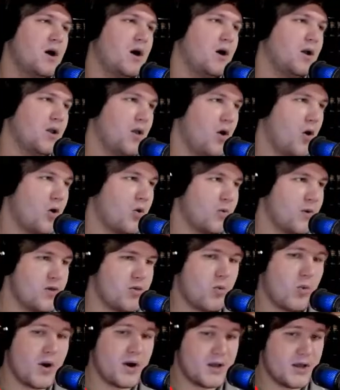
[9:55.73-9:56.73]
along
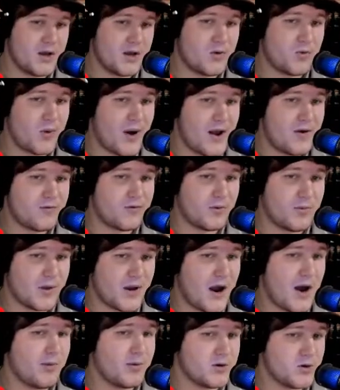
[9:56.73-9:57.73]
with what he had read from the
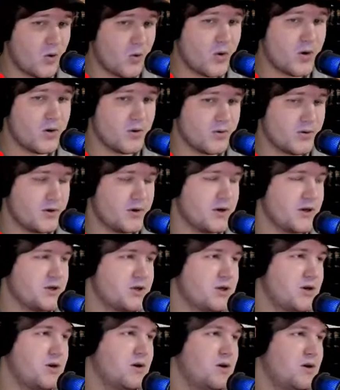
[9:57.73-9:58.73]
commentorial
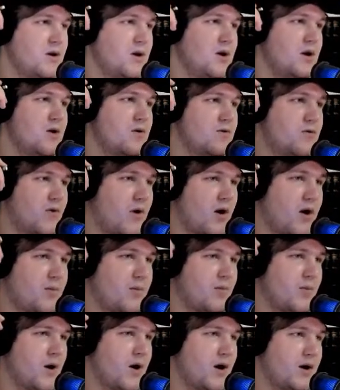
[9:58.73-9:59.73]
tradition,
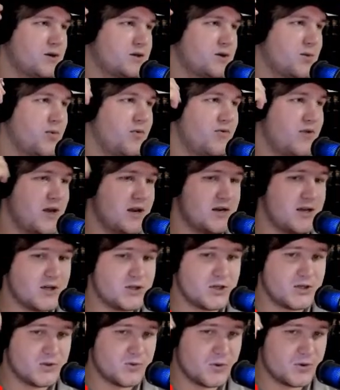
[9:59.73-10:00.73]
from uh, some of the
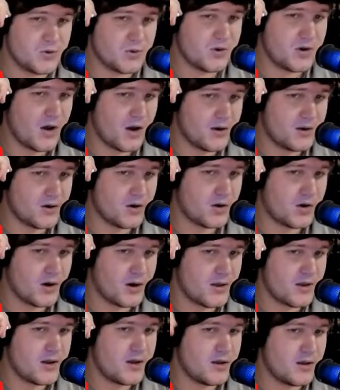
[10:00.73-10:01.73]
editions which were done
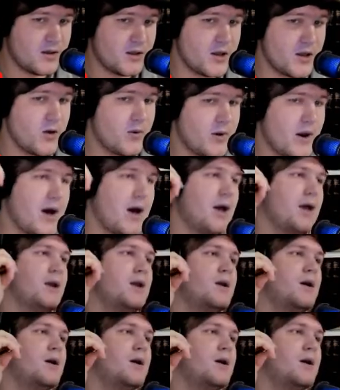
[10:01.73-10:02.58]
during the Leonine